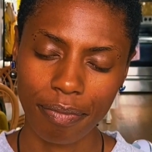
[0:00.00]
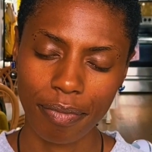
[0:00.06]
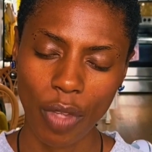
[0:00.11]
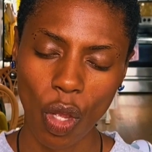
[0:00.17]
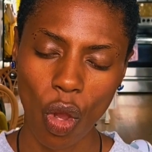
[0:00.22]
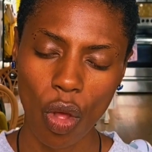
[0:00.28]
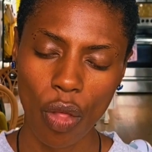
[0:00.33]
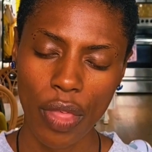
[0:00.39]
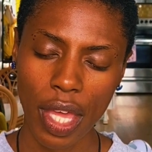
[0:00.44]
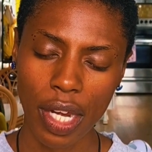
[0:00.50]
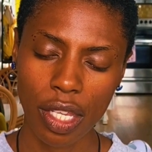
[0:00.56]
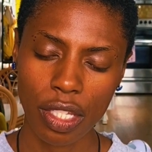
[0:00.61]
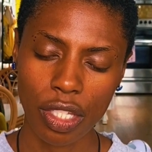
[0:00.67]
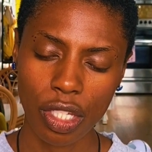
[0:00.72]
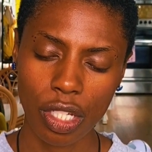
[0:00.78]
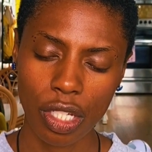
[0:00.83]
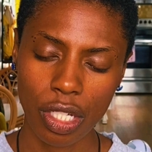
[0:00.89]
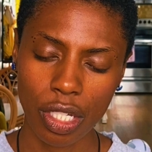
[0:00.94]
All that
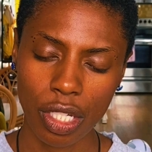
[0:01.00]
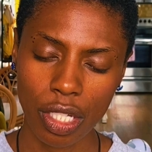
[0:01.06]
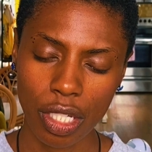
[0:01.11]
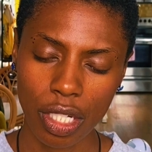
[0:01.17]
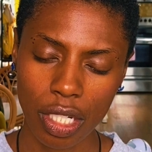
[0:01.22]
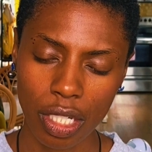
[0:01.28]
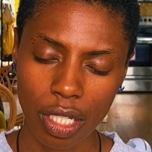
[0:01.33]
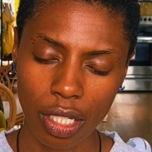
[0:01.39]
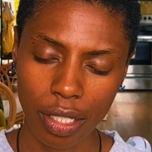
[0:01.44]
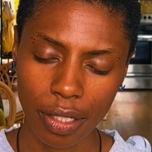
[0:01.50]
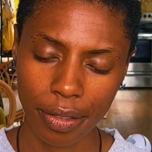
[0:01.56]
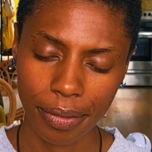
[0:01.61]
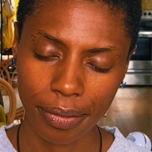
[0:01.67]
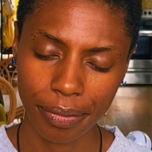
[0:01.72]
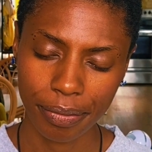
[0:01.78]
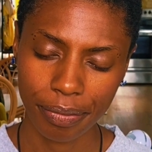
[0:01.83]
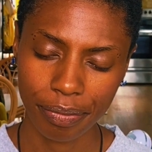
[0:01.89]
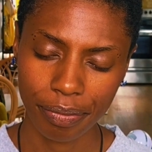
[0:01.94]
is good.
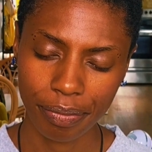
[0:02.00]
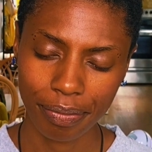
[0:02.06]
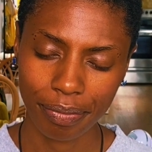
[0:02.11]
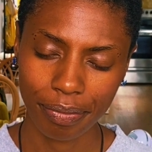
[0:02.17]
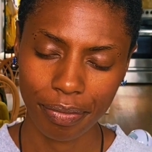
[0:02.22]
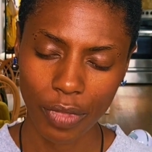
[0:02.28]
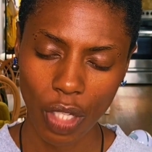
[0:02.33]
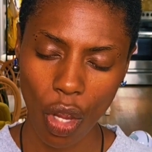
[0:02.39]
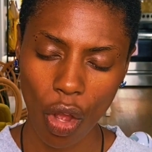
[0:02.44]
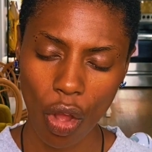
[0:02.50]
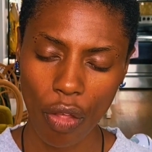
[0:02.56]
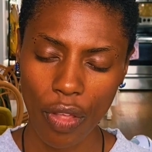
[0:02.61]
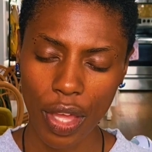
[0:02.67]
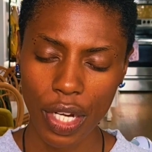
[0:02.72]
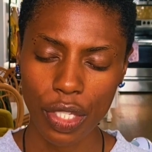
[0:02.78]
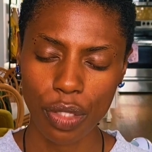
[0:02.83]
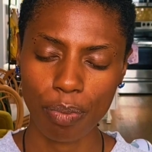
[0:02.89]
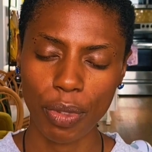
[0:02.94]
All
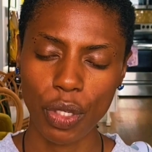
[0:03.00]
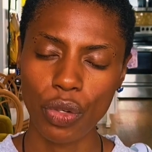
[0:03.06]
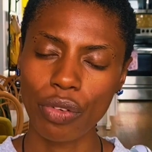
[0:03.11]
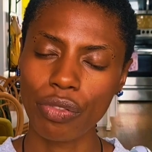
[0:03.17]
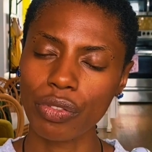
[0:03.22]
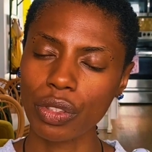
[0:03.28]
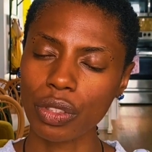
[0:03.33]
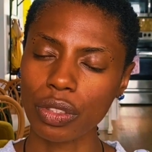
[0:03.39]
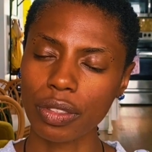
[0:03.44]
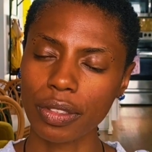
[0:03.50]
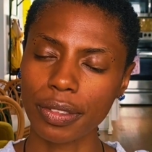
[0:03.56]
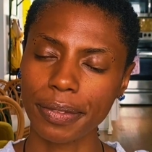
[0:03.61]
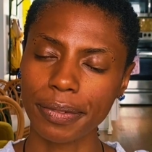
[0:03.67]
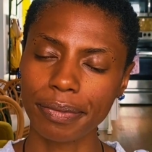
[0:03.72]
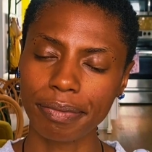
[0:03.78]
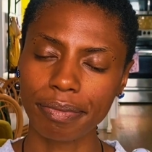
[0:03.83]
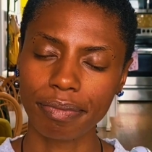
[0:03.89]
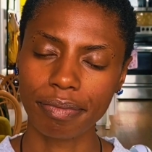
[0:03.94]
that is beautiful.
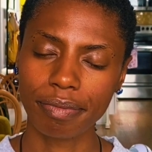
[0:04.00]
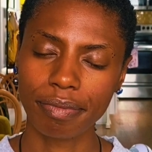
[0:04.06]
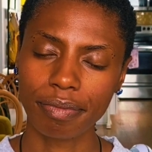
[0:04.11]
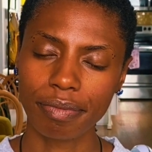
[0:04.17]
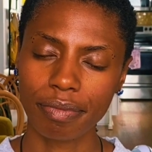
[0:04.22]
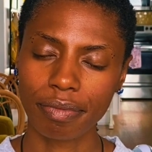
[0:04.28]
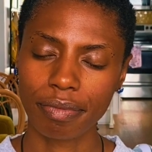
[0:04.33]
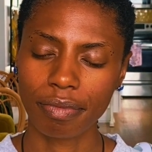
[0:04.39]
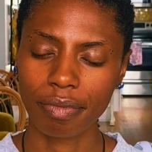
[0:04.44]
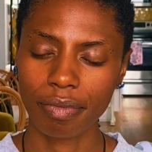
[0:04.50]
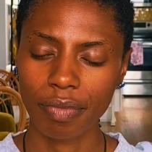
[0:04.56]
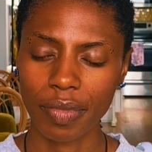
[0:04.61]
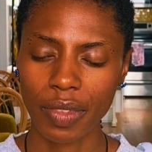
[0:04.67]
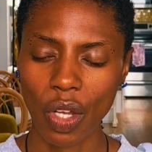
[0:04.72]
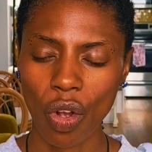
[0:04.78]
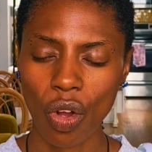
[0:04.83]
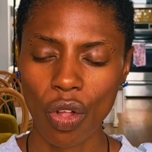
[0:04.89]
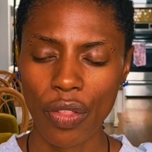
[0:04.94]

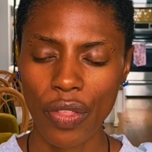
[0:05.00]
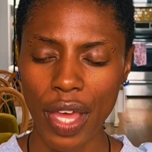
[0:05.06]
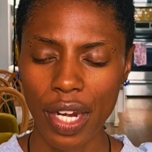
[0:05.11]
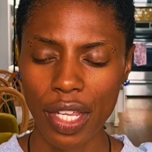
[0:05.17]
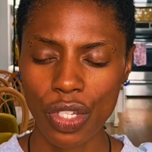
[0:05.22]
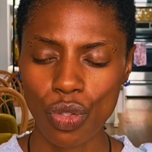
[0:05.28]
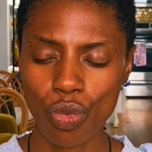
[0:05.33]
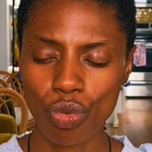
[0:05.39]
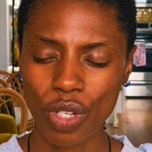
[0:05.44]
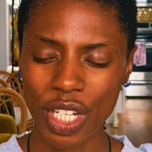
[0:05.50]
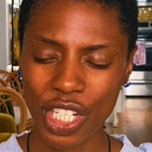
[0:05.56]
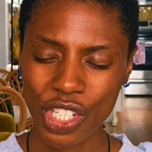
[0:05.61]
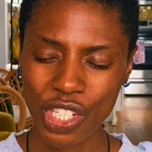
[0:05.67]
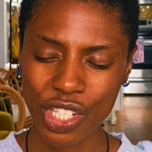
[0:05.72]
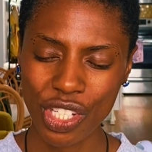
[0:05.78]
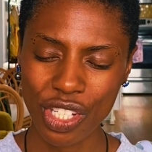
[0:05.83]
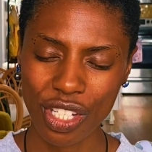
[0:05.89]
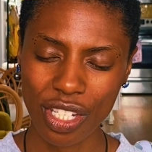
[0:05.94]
All that is
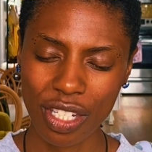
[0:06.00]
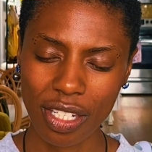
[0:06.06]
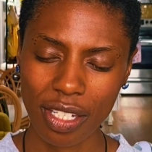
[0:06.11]
rich.